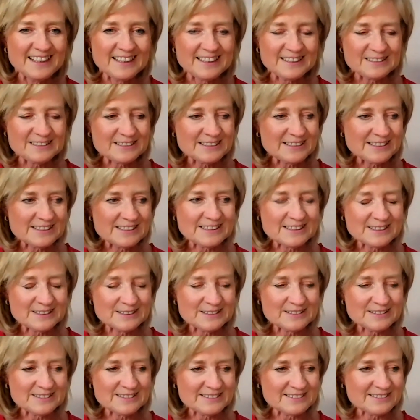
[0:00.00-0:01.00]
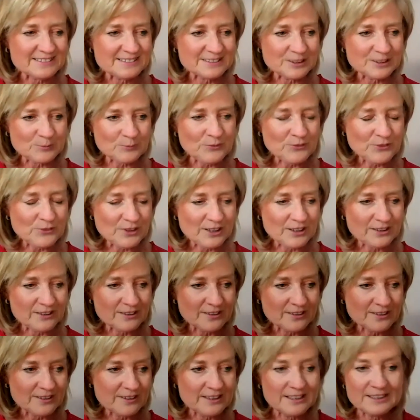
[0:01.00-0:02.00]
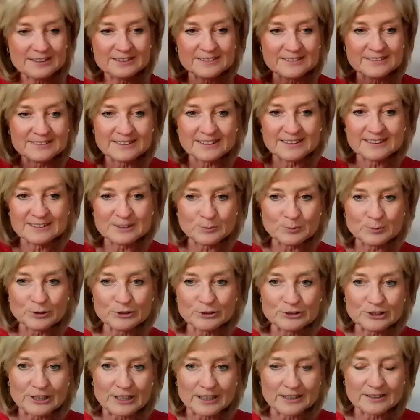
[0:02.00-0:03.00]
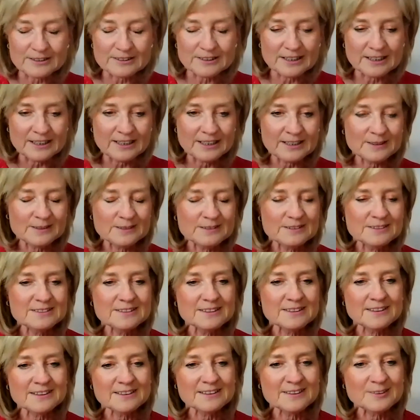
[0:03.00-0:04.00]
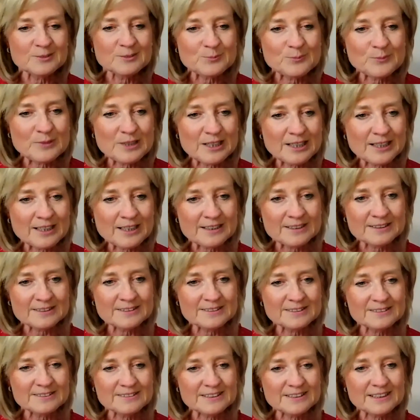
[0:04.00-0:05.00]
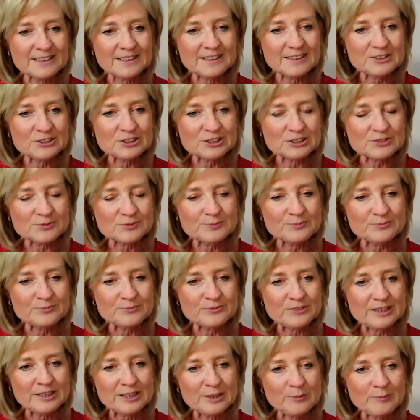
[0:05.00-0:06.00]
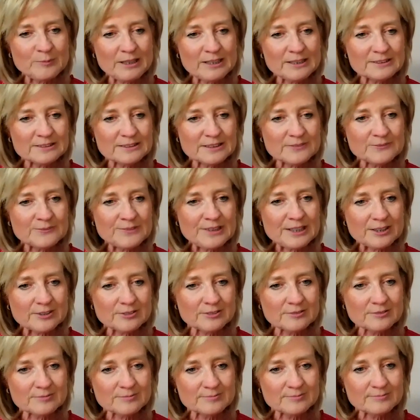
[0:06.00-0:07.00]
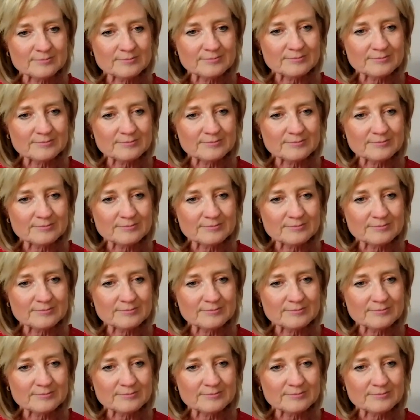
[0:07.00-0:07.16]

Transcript: It is something that is a project, and it just really makes it real.